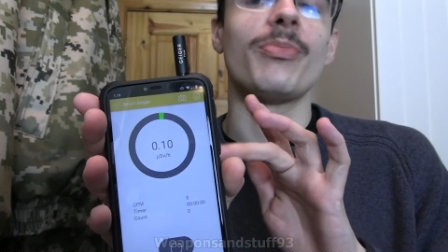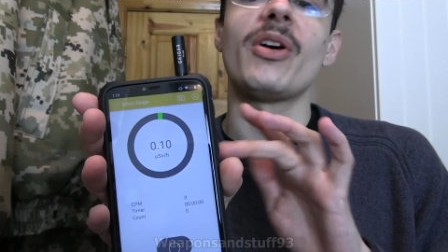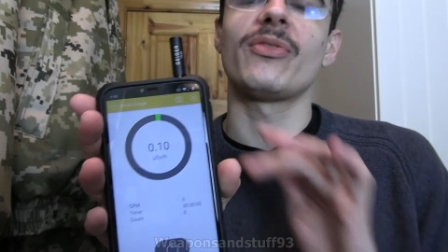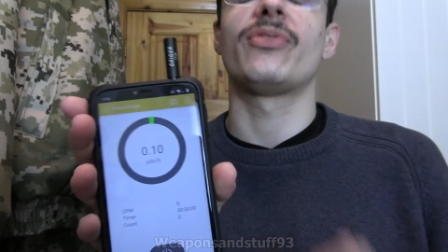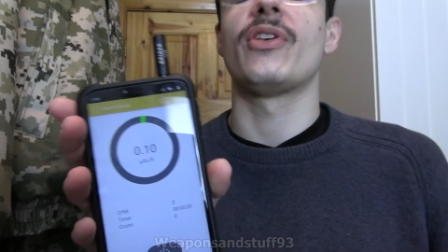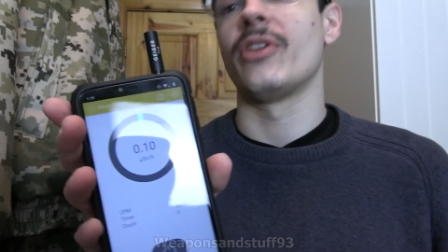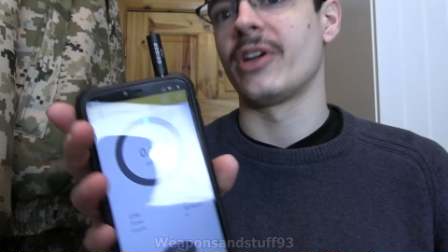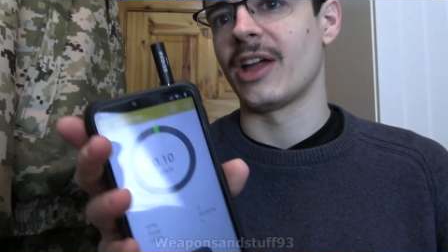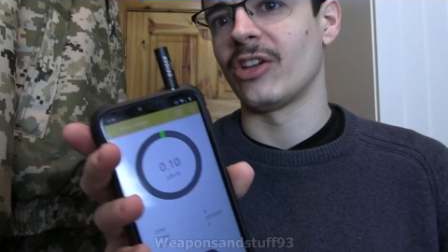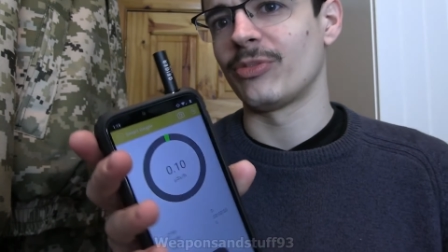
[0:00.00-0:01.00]
a smartphone,
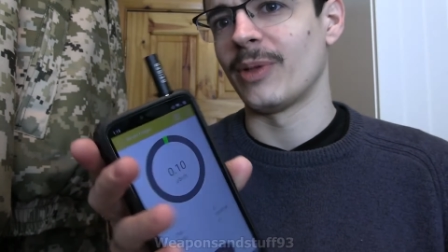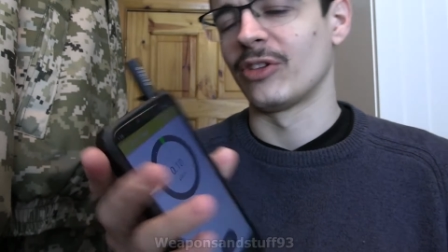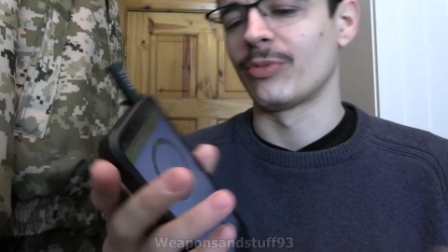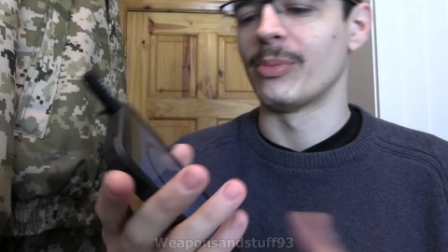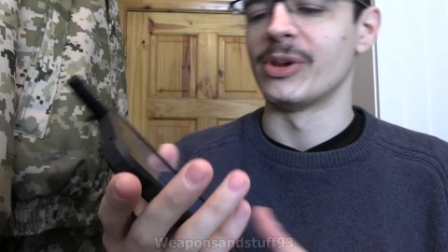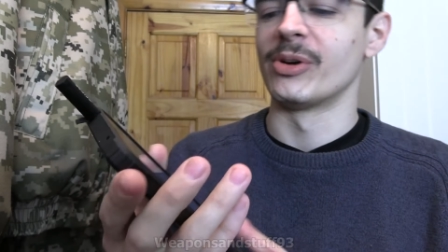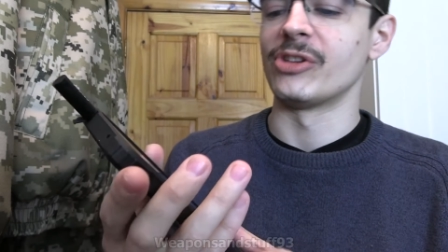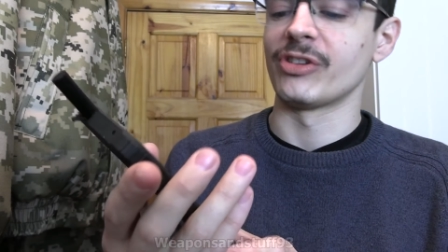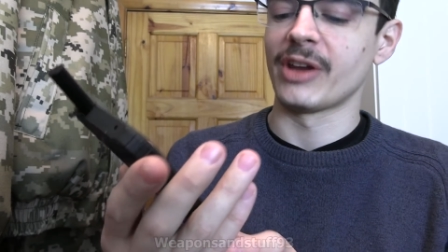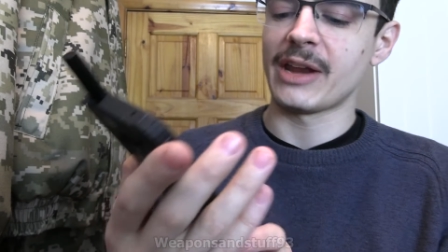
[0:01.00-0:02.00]
I guess, but that's probably a
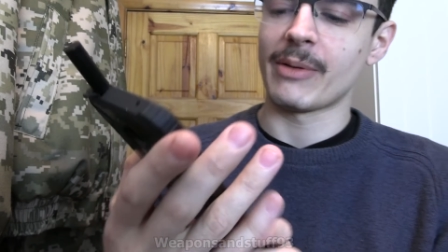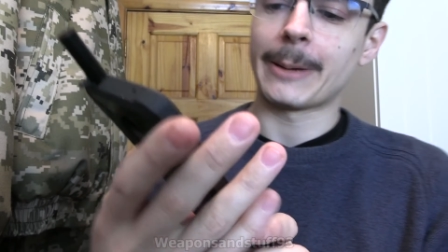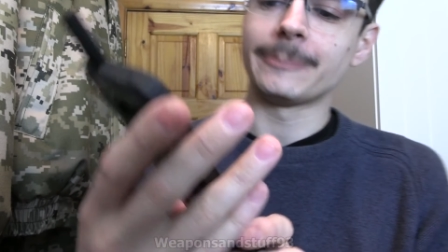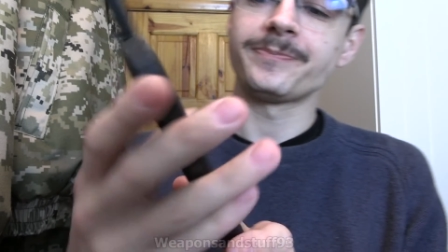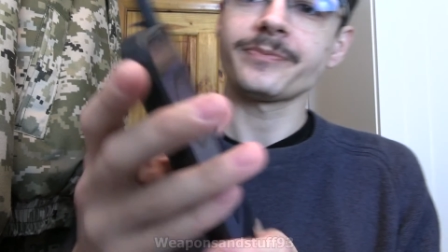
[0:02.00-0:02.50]
reason. Anyway,